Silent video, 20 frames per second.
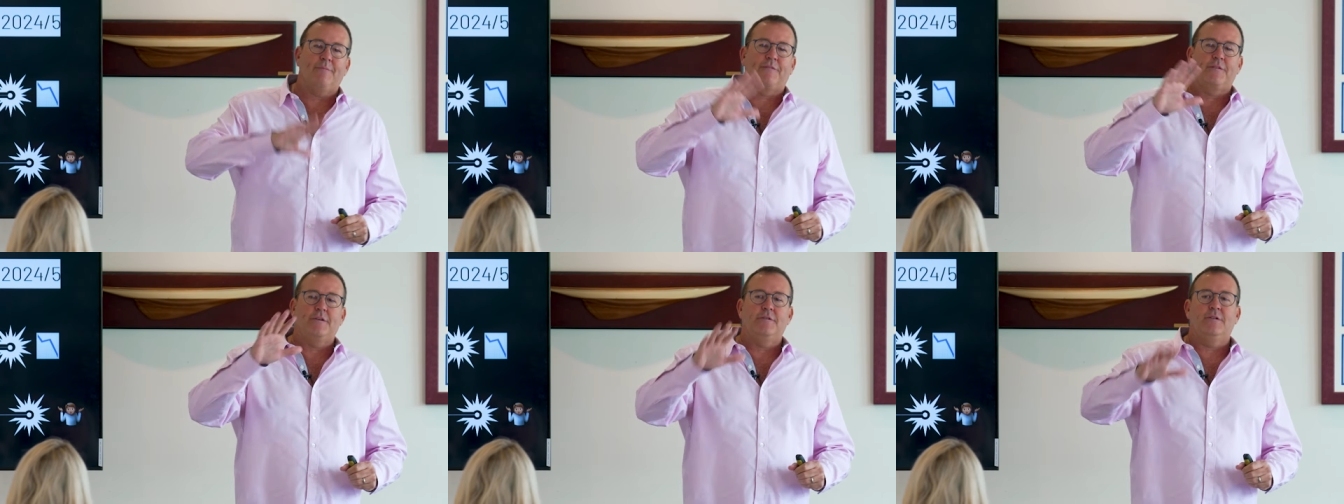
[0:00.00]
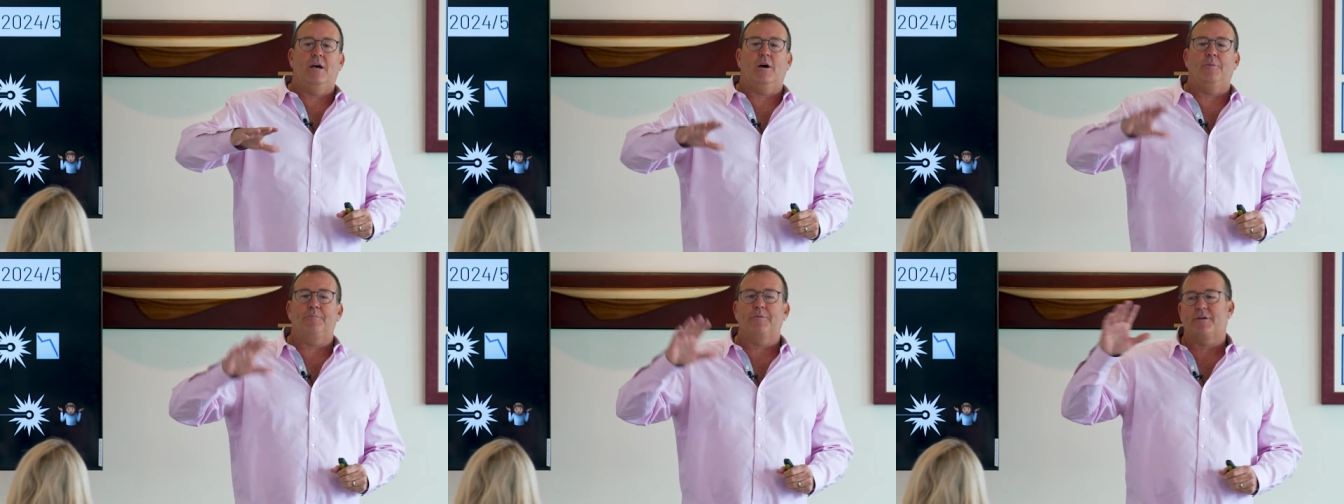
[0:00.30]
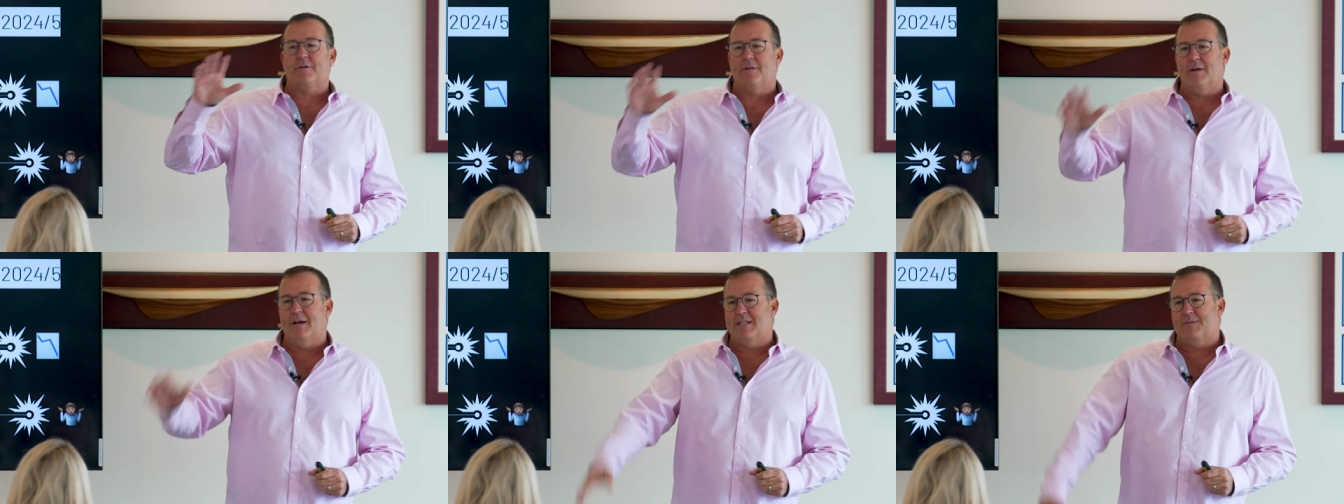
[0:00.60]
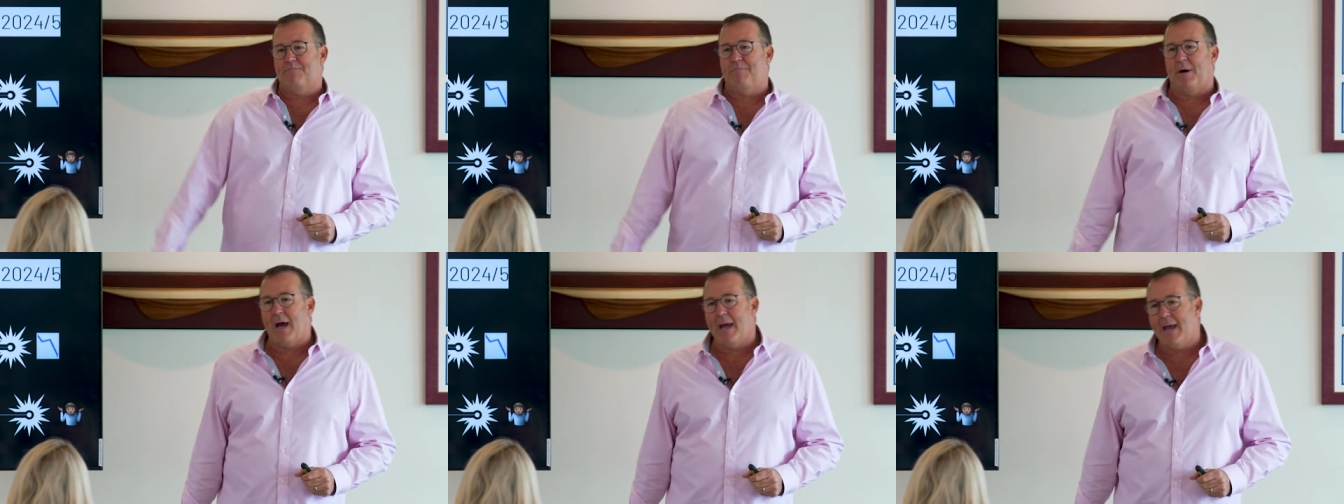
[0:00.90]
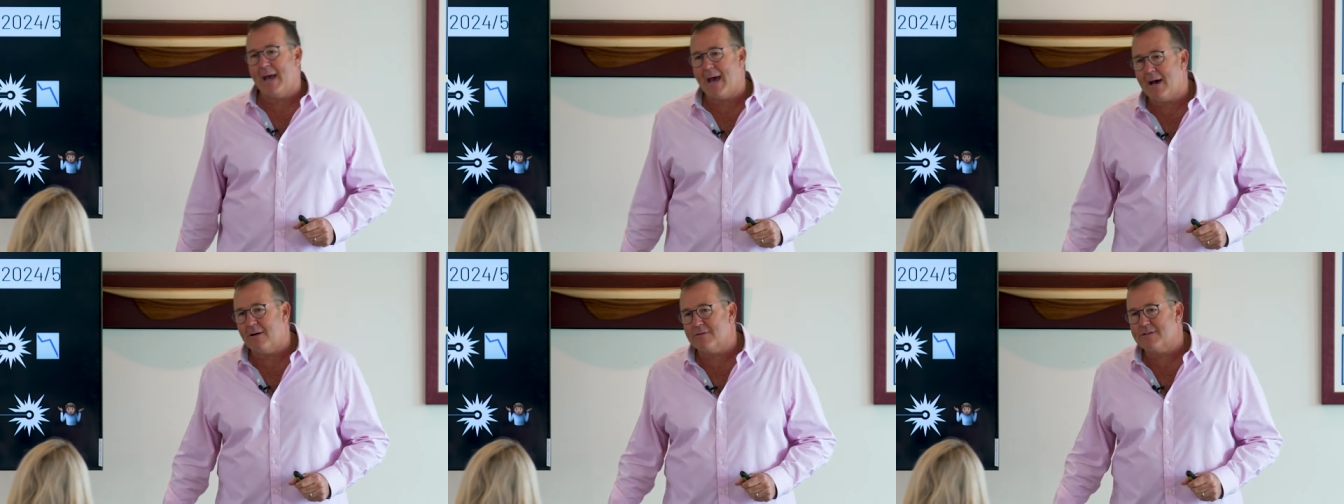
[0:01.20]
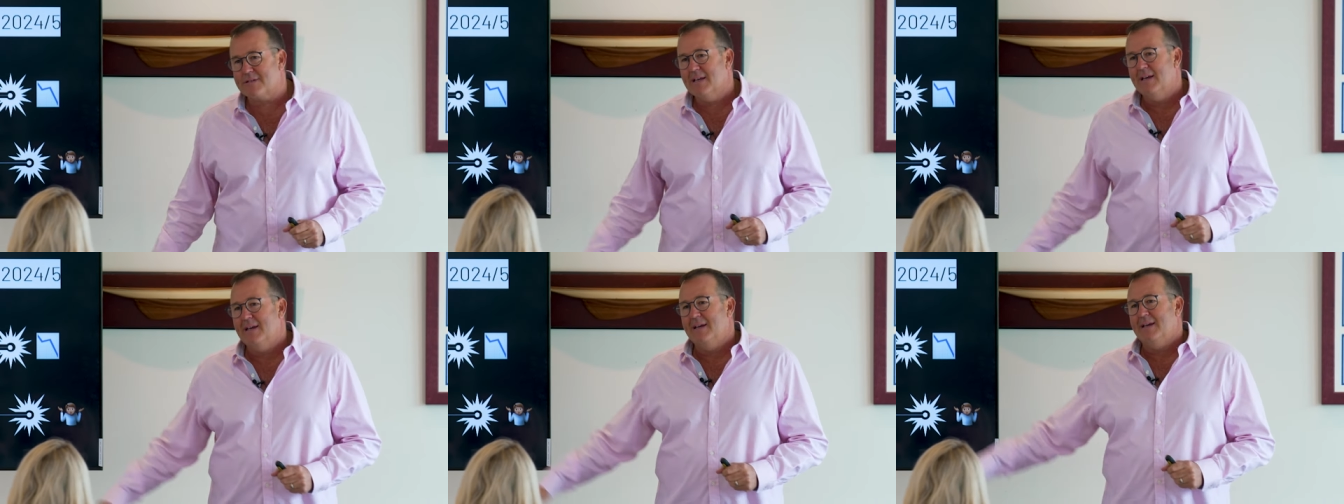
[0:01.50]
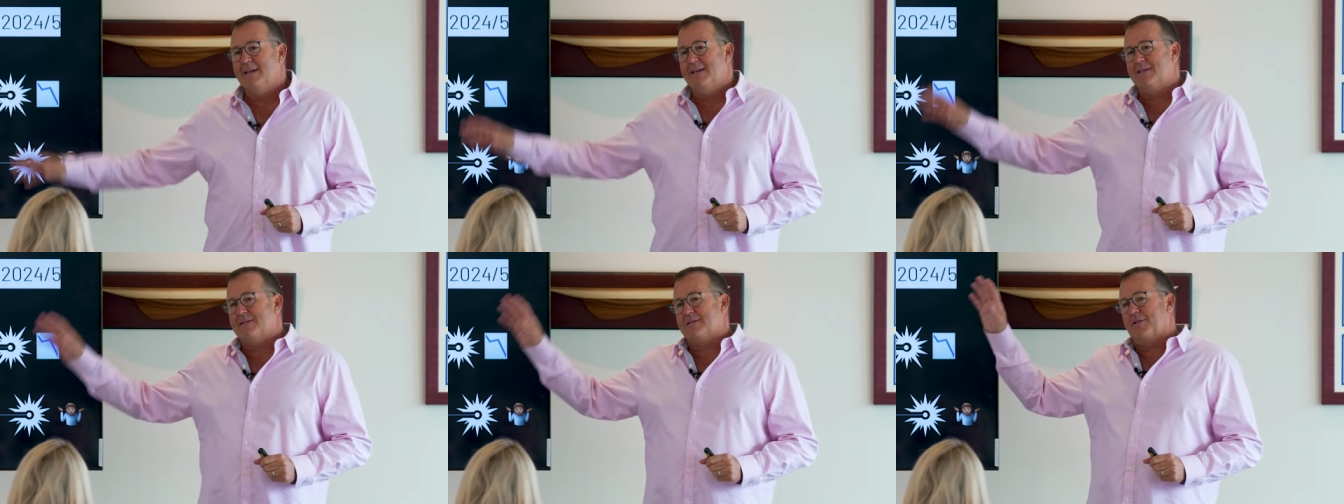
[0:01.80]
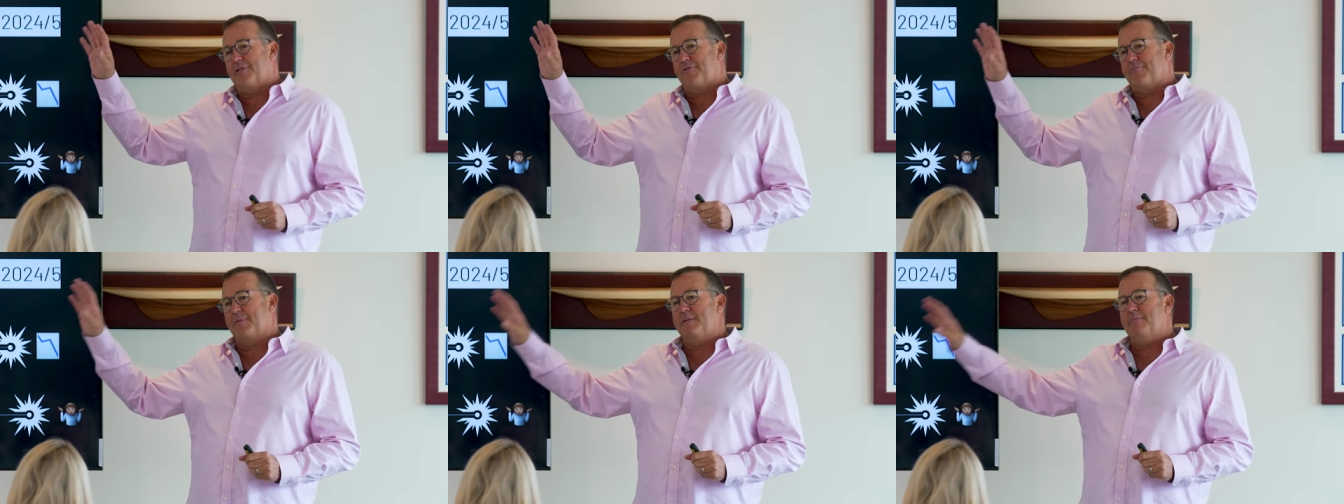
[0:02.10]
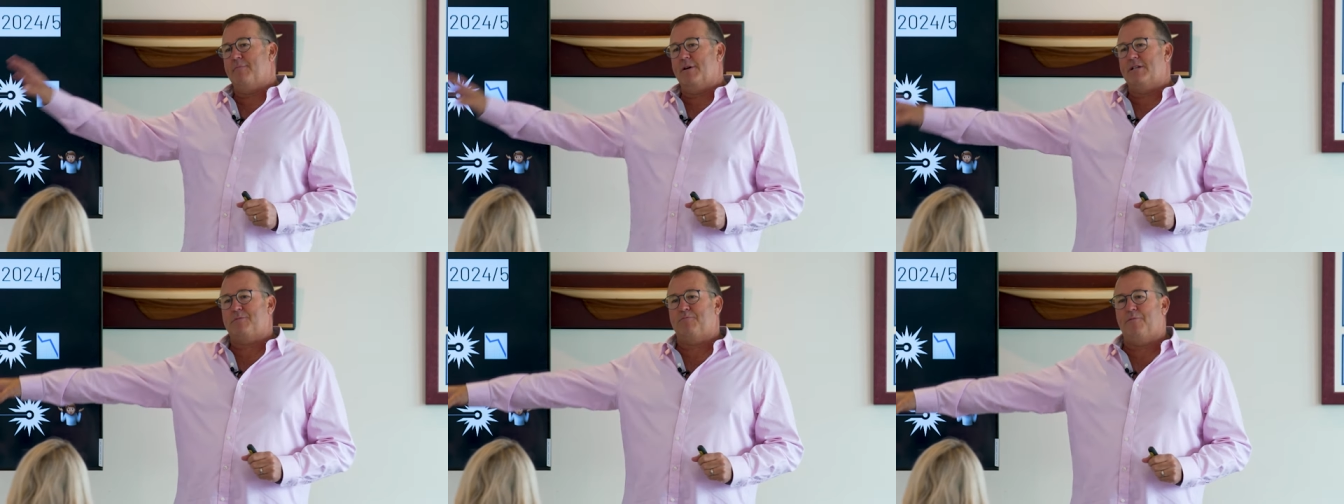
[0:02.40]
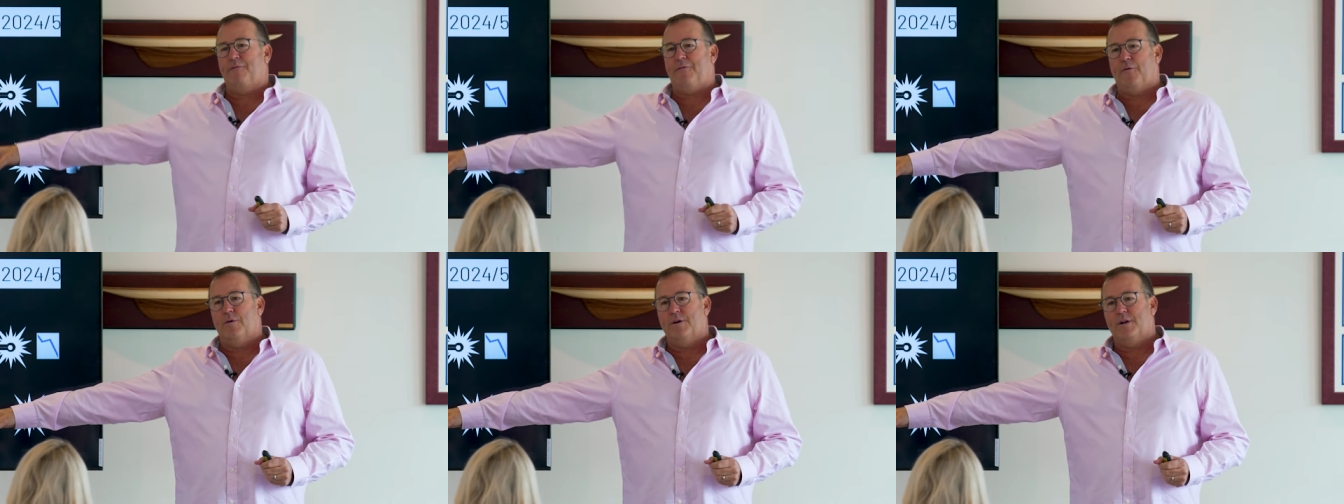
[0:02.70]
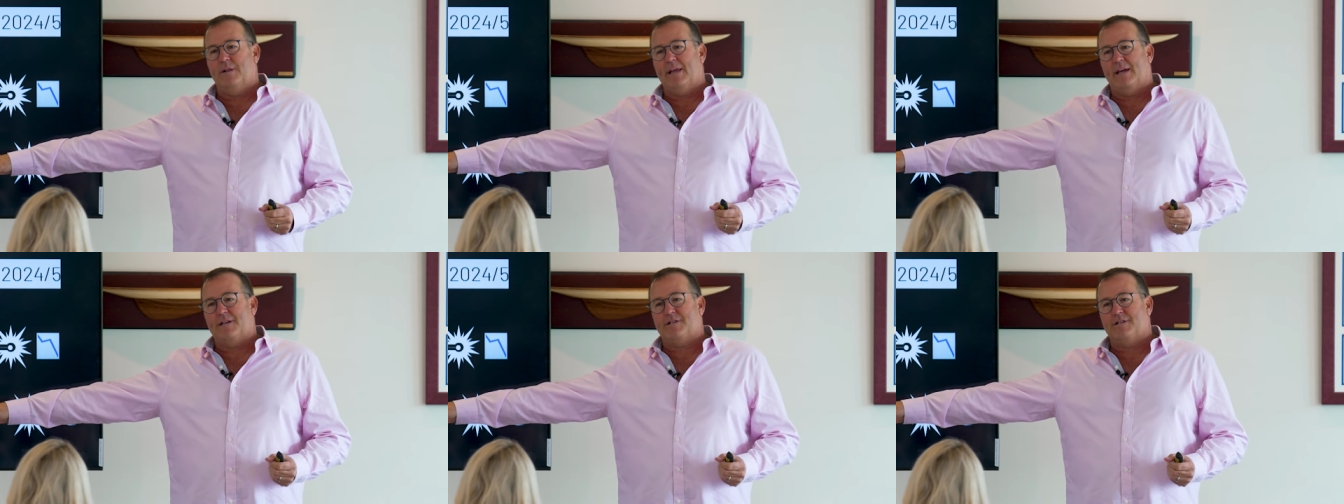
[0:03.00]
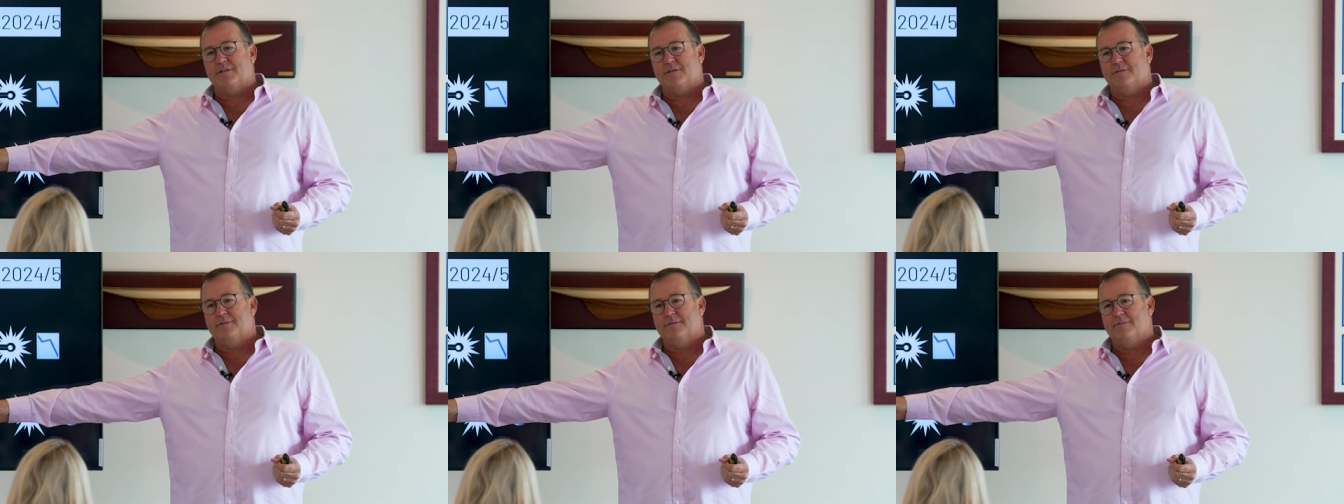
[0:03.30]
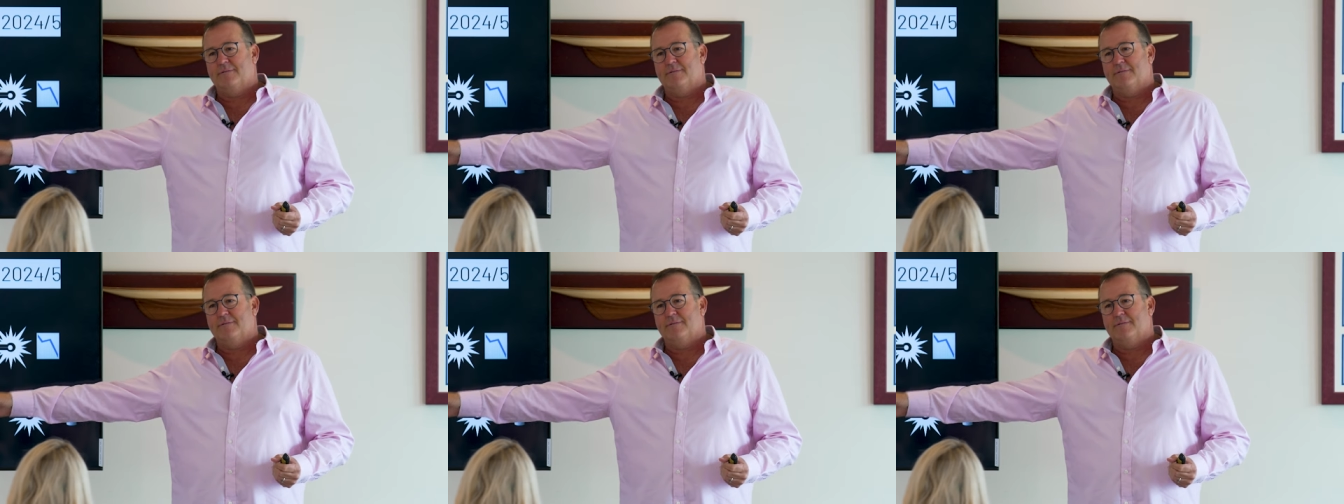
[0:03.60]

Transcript: for you to help your clients buy a house is the 3 months before an election.